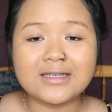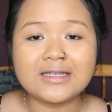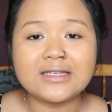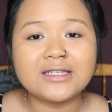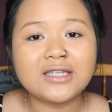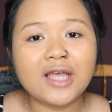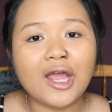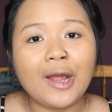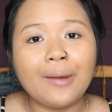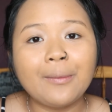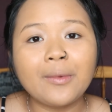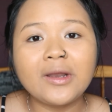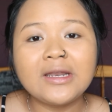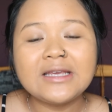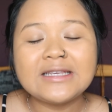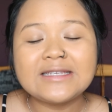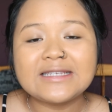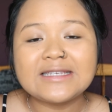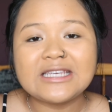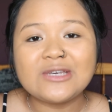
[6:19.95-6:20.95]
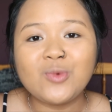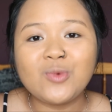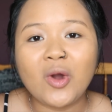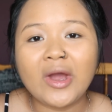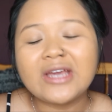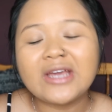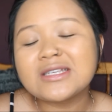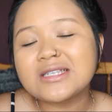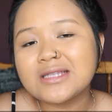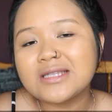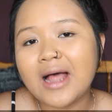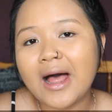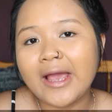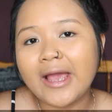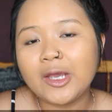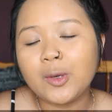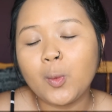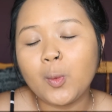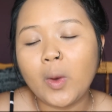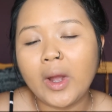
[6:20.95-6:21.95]
So I'm going to see what it's
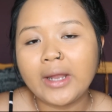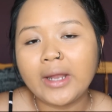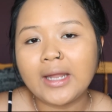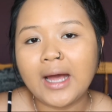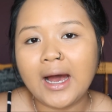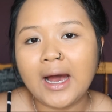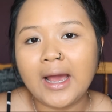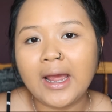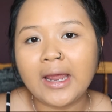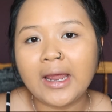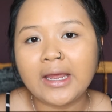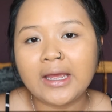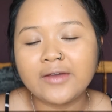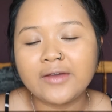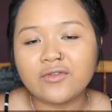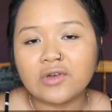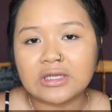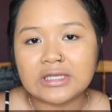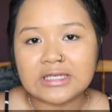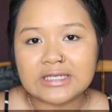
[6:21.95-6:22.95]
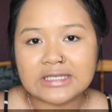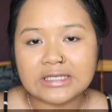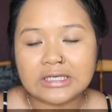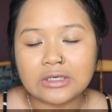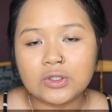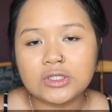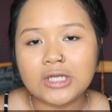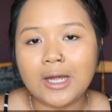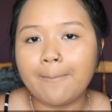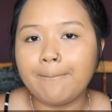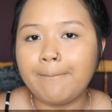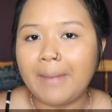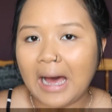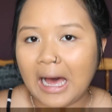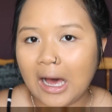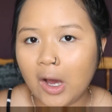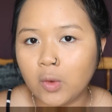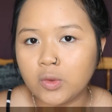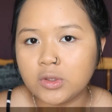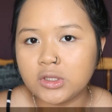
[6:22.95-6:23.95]
like when I concealed and
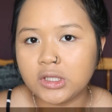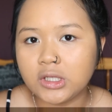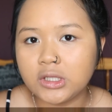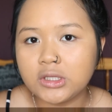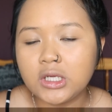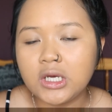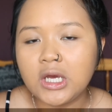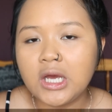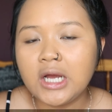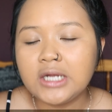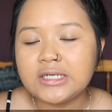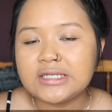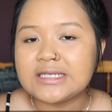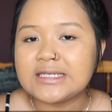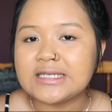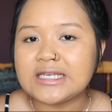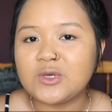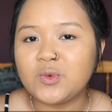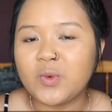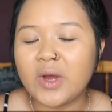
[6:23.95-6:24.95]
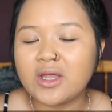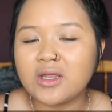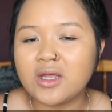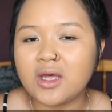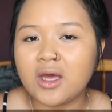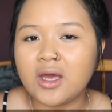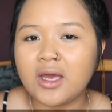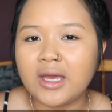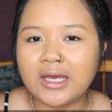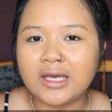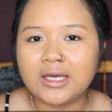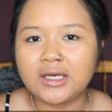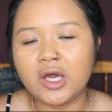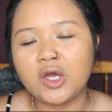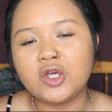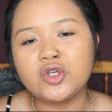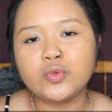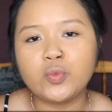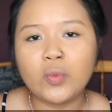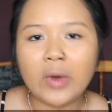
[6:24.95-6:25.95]
powdered, to see whether it
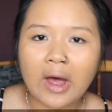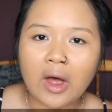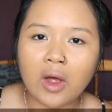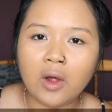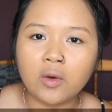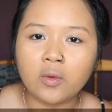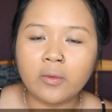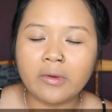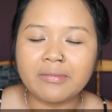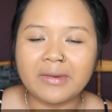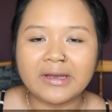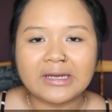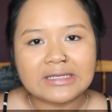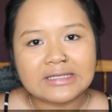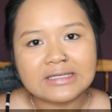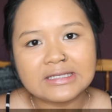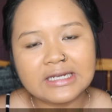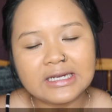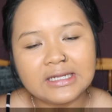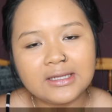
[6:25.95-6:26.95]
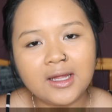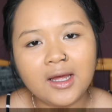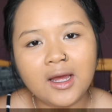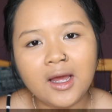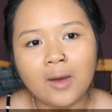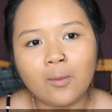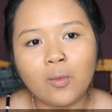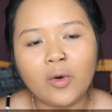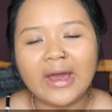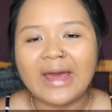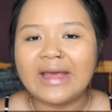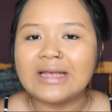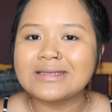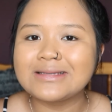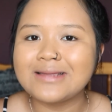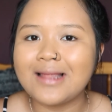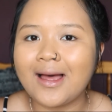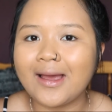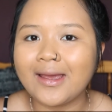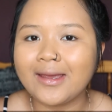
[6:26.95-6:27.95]
goes well with my concealer, and what it's
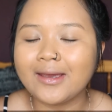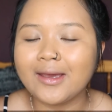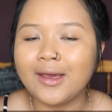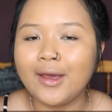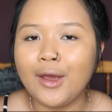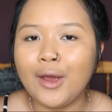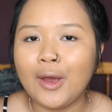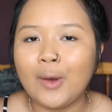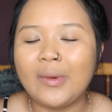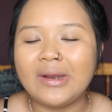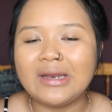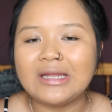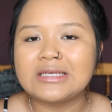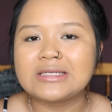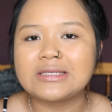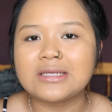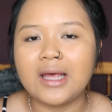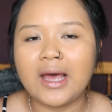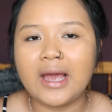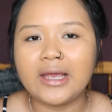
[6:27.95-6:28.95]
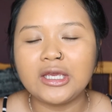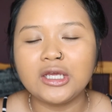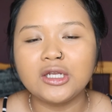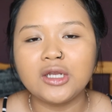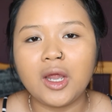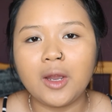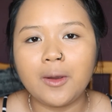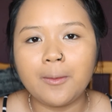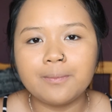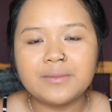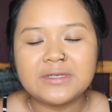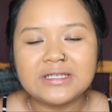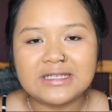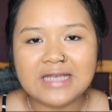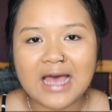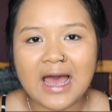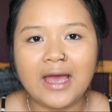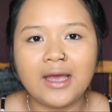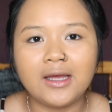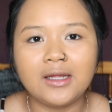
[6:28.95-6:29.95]
like when it's you know,
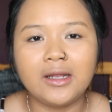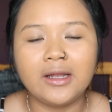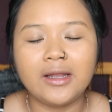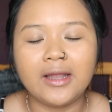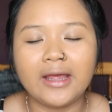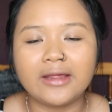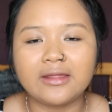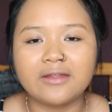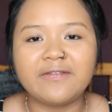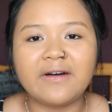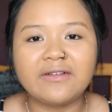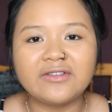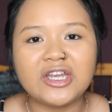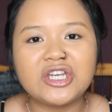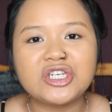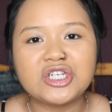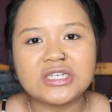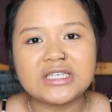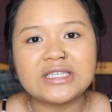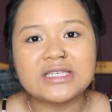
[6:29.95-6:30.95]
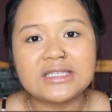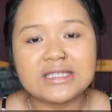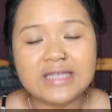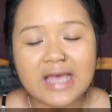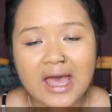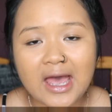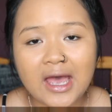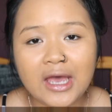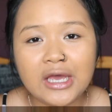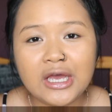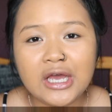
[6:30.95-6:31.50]
set, like the foundation is set.